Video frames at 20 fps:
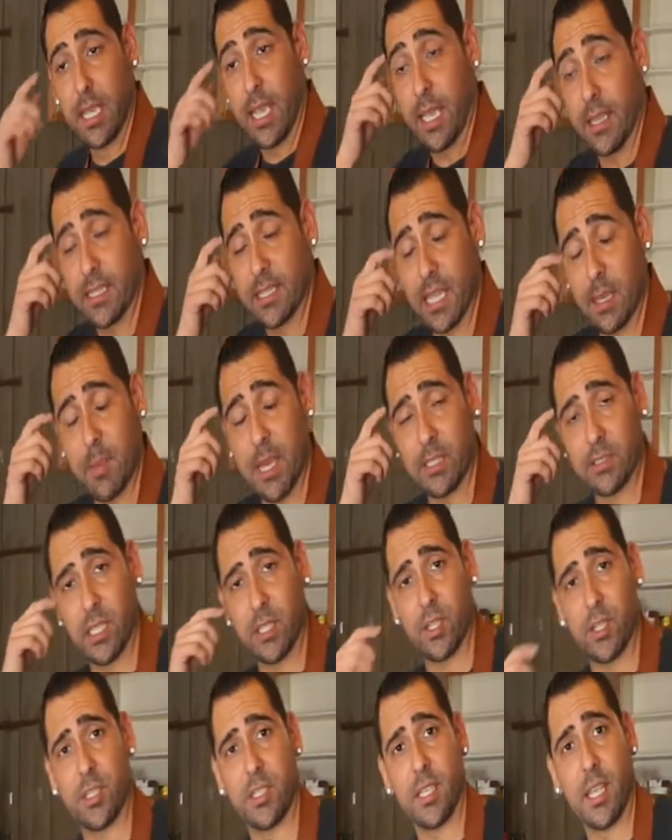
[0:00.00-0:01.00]
in the same house I
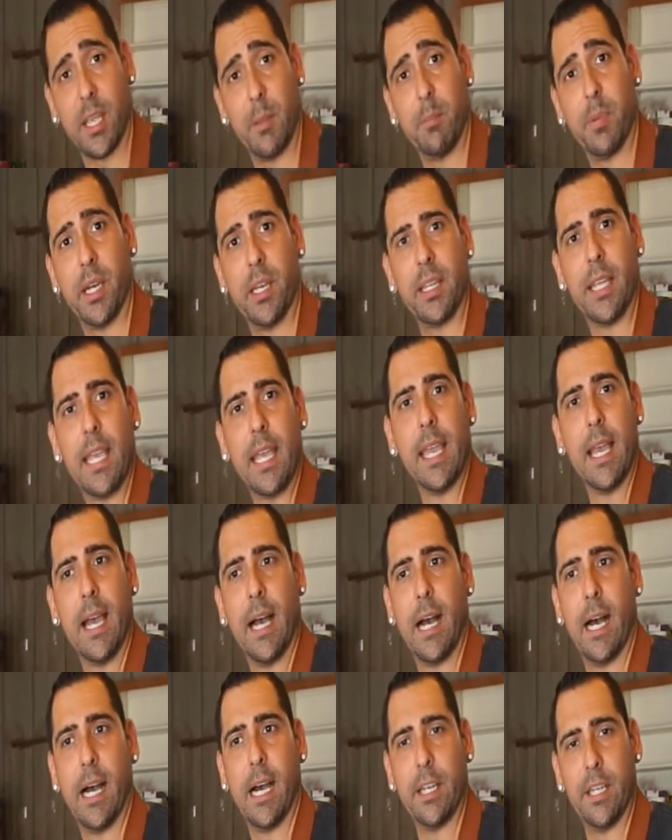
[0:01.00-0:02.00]
should say, but
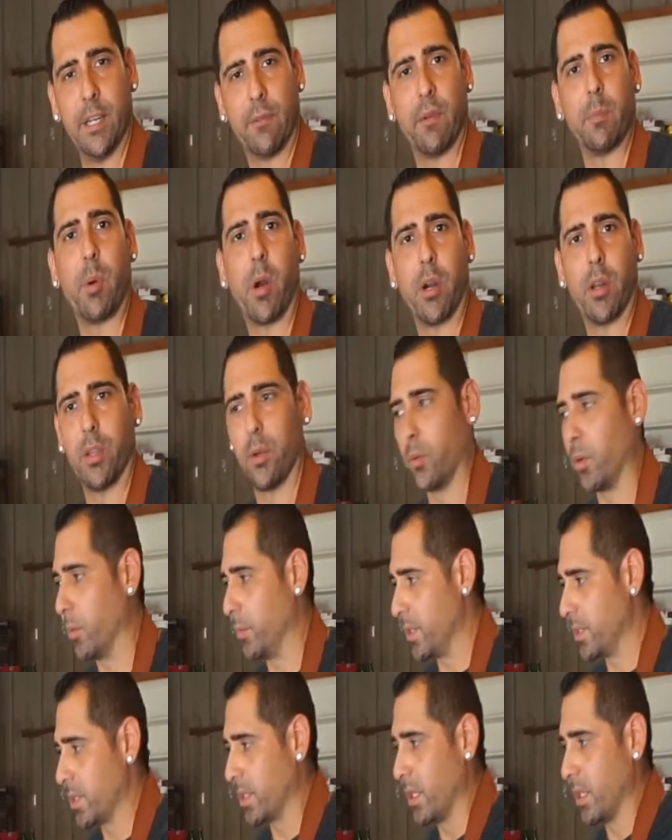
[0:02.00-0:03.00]
uh, a different part of the room.
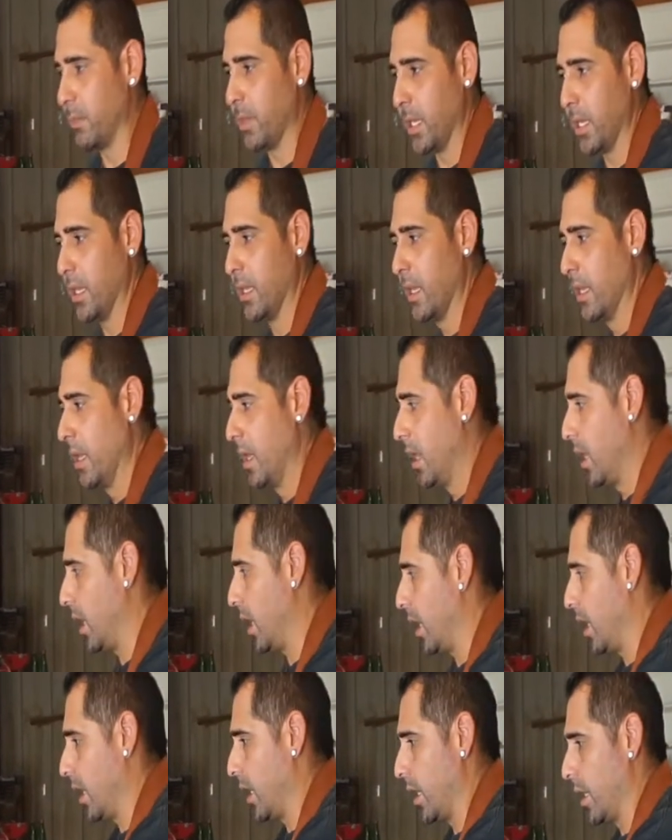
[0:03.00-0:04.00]
This is going to be uh,
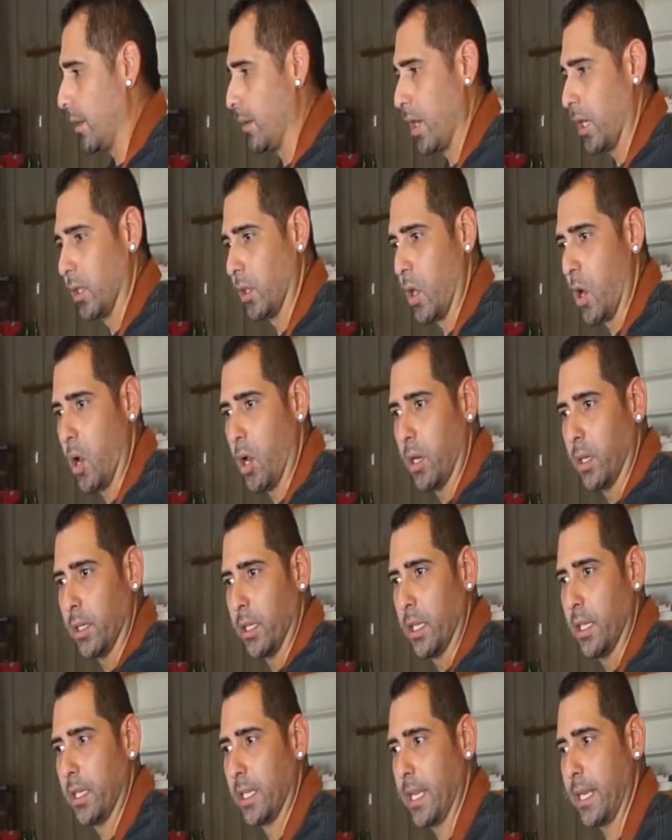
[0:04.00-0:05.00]
a long
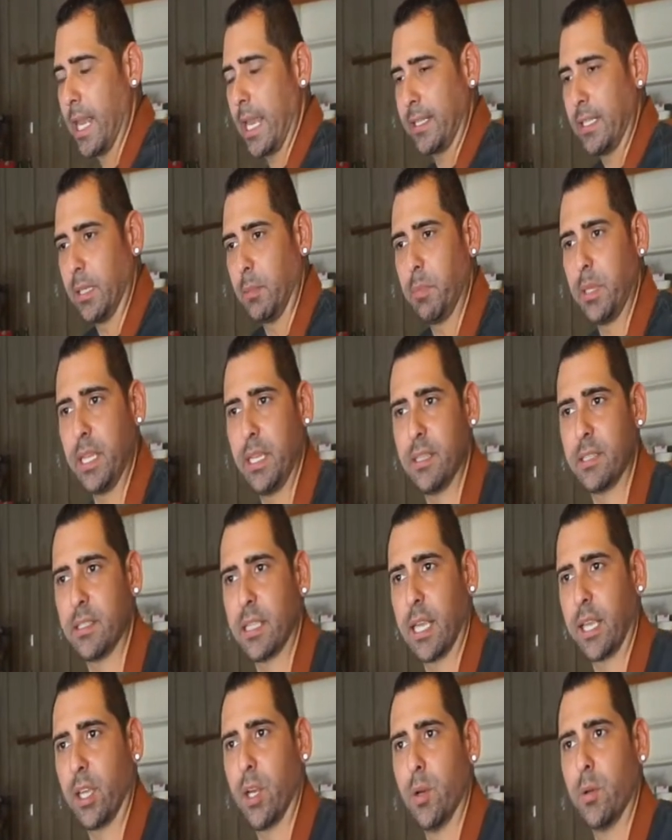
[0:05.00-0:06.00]
connecting piece
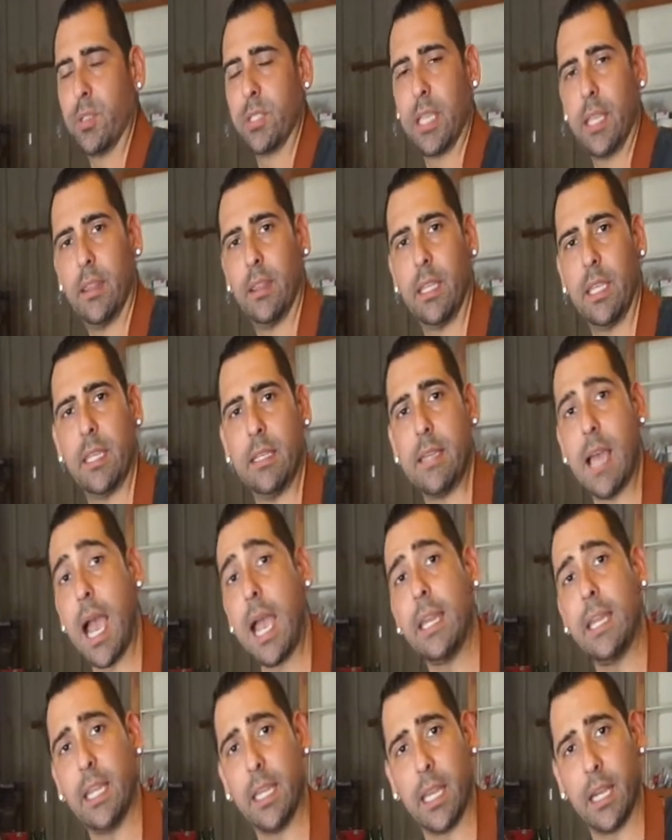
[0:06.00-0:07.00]
that goes in the
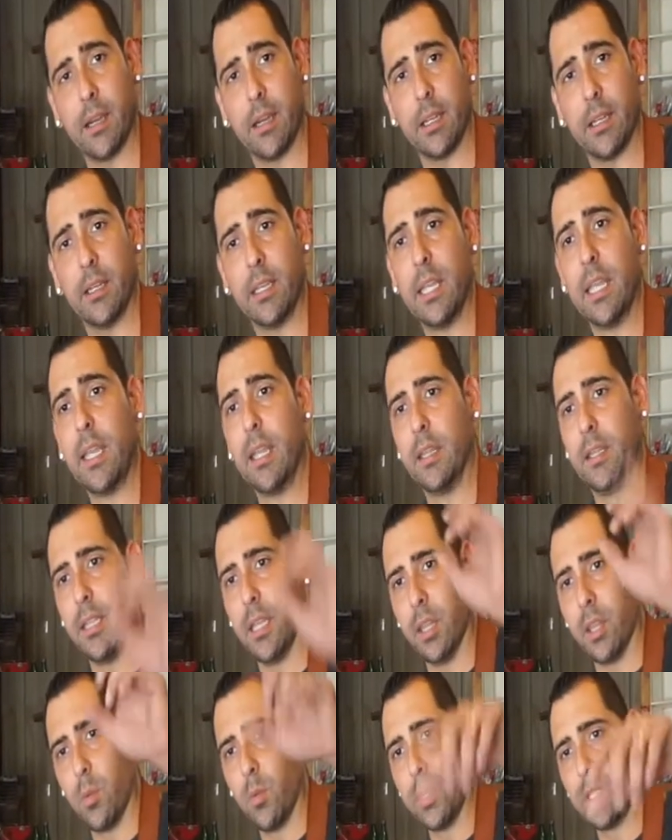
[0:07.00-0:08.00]
dining area. The
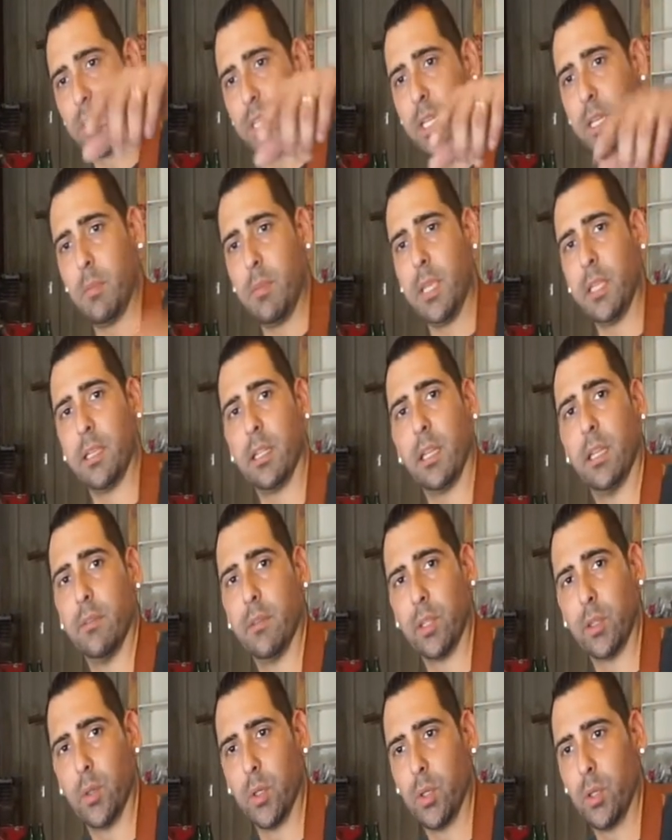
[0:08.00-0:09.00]
other one's going to be in the
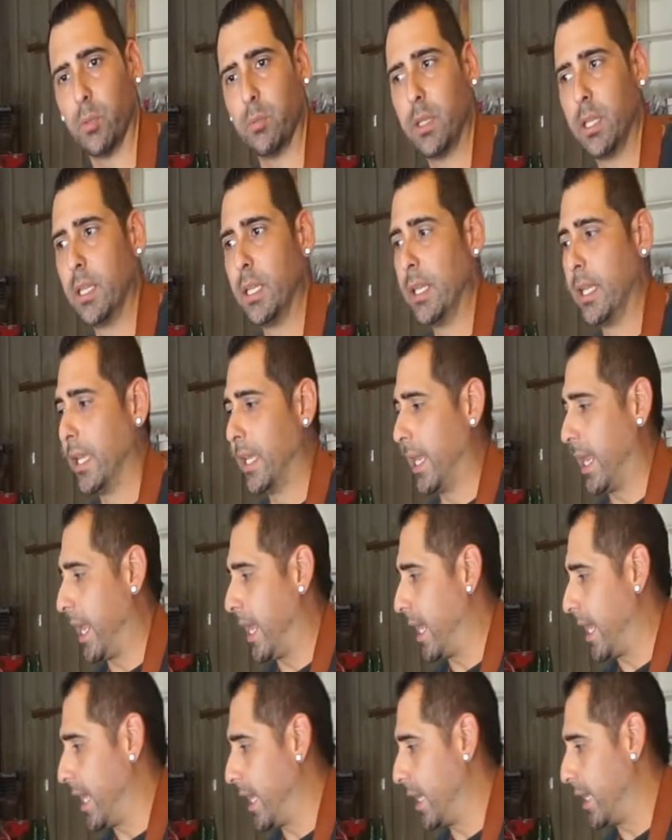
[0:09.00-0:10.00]
living room.
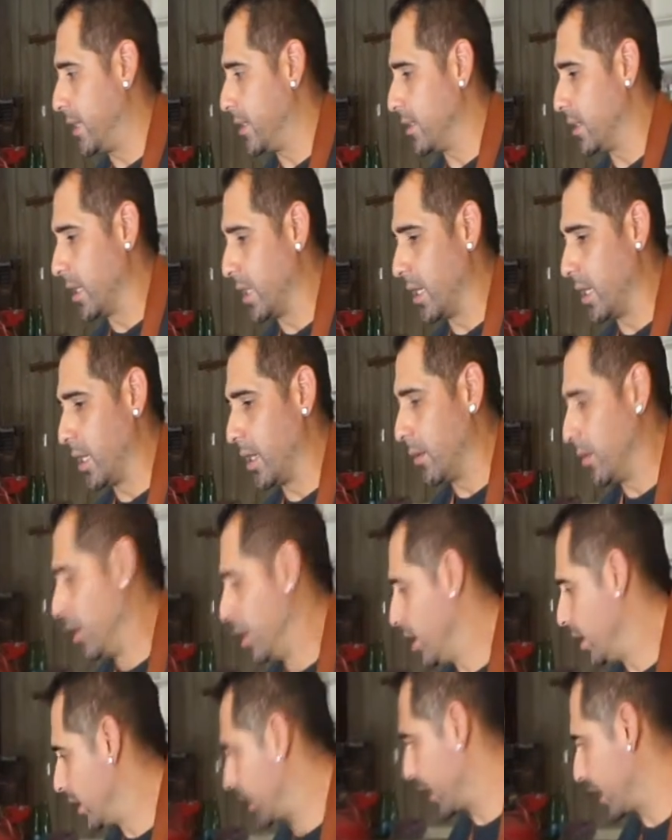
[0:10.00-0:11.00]
And uh,
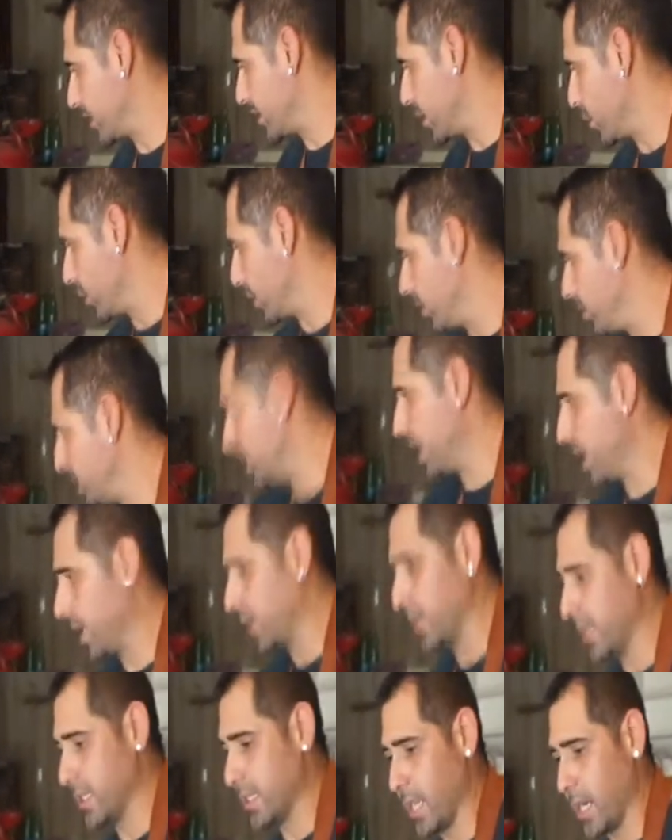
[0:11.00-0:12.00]
like I said, we're going to be
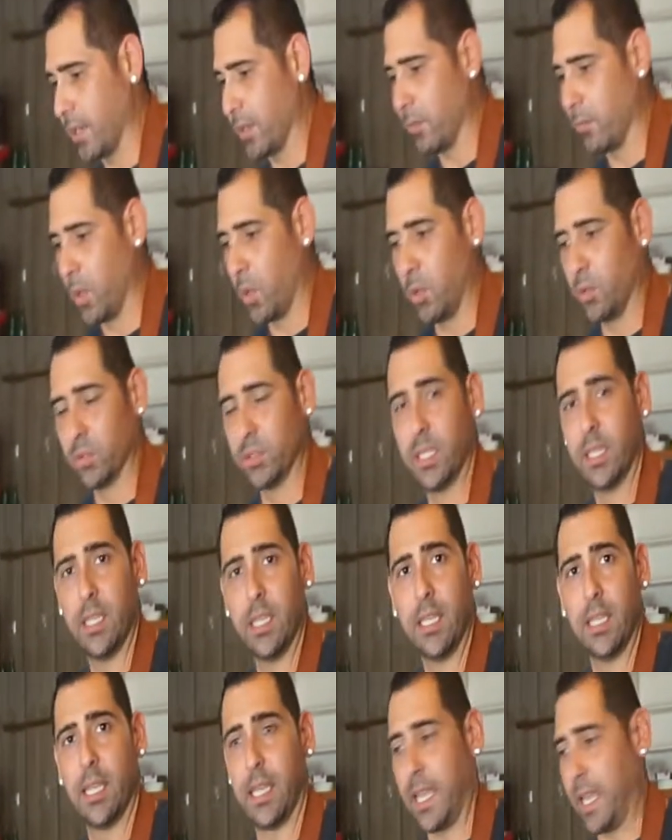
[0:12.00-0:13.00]
taking these out of the mold
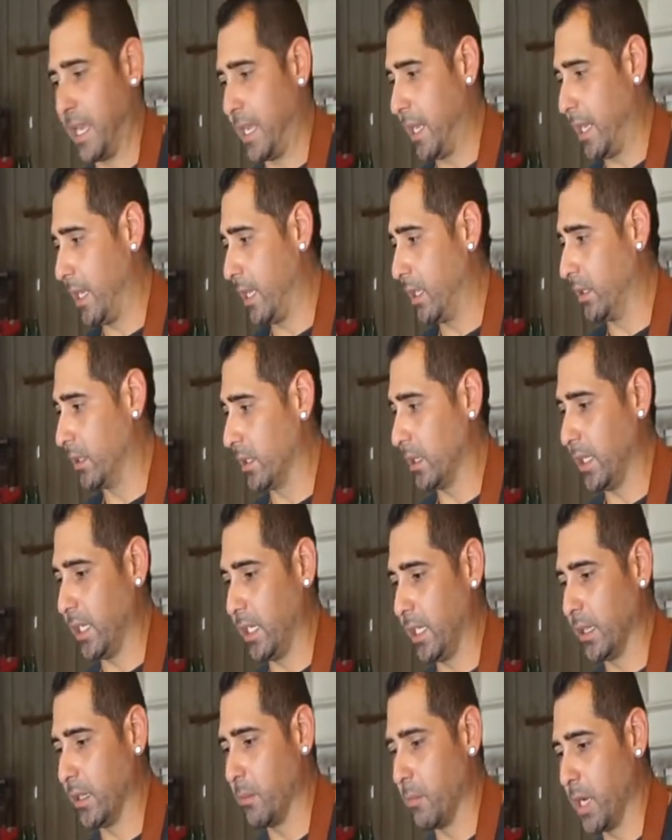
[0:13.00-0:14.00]
and
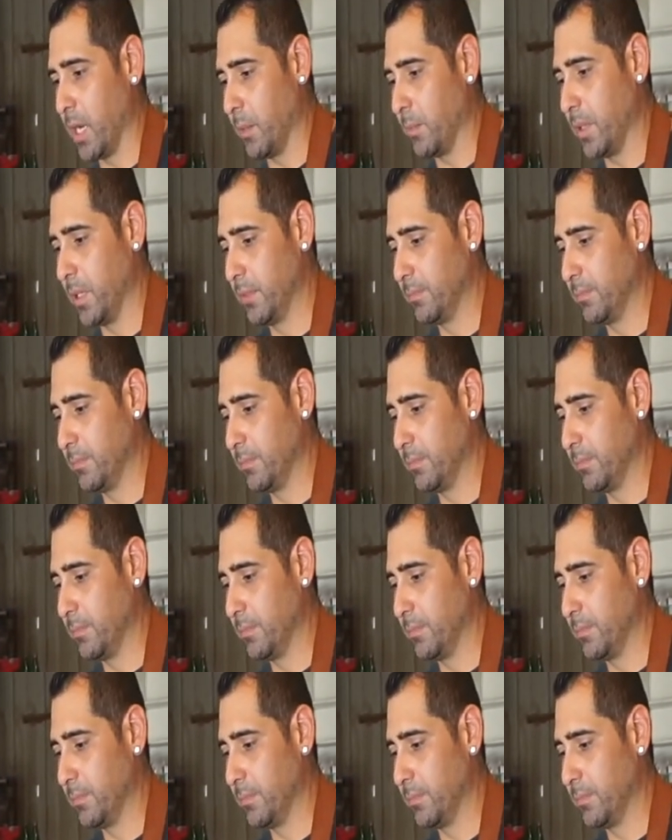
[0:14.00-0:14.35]
cleaning them up